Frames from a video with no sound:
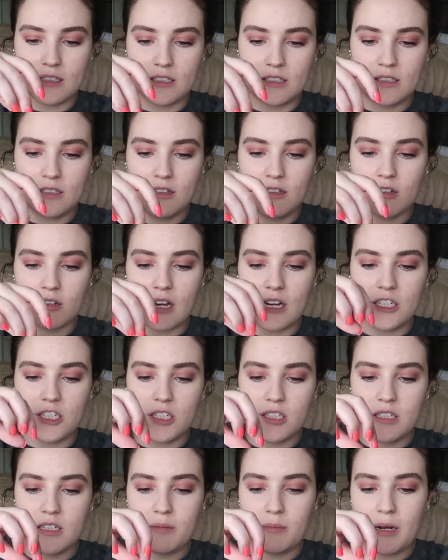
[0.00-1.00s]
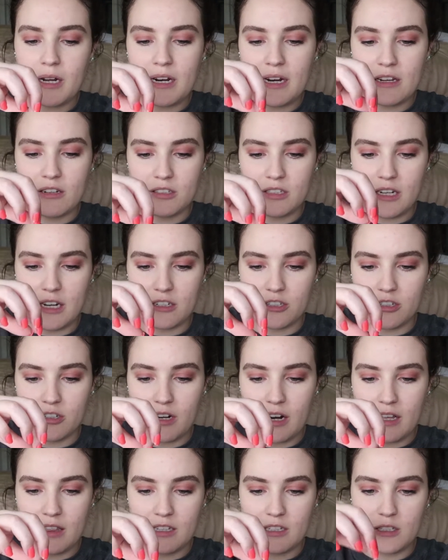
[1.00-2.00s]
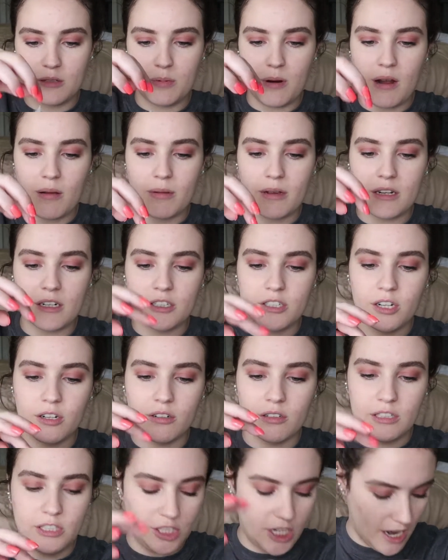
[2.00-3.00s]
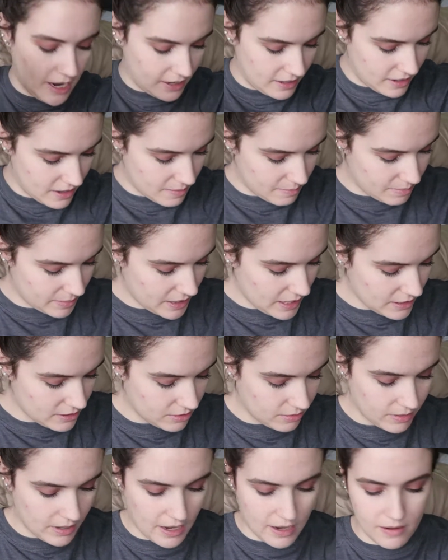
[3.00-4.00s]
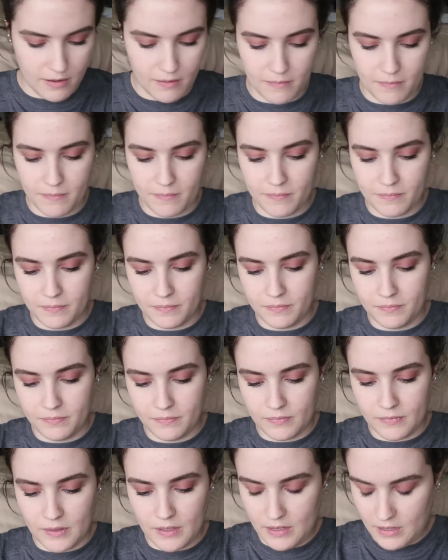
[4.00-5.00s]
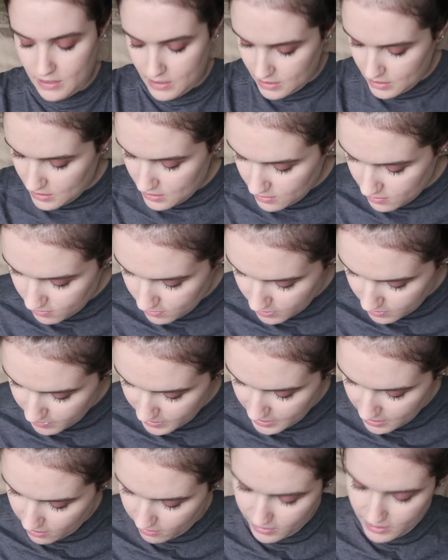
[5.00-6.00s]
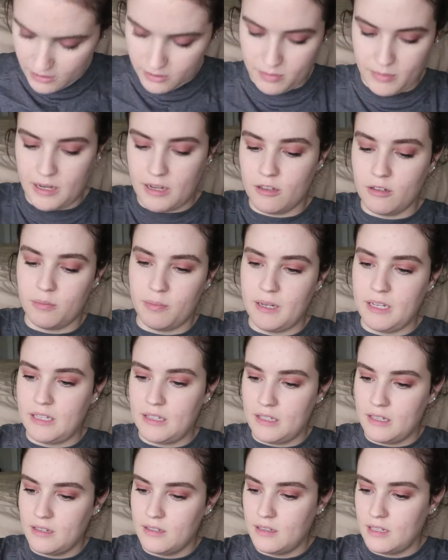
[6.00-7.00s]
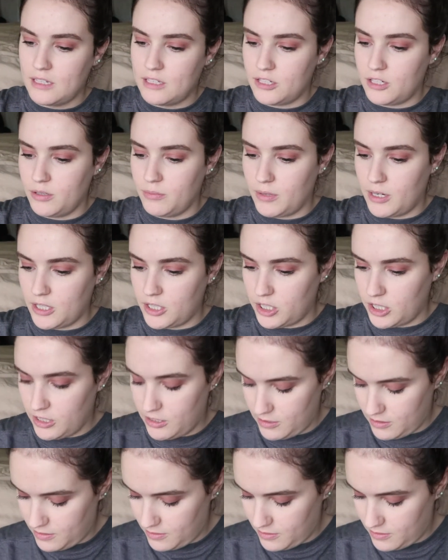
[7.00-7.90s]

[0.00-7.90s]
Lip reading: of, look, I just did my nails yesterday and this is probably gonna totally jack it up, but that's okay. Where'd my, oh, here's my other piece. That's too much.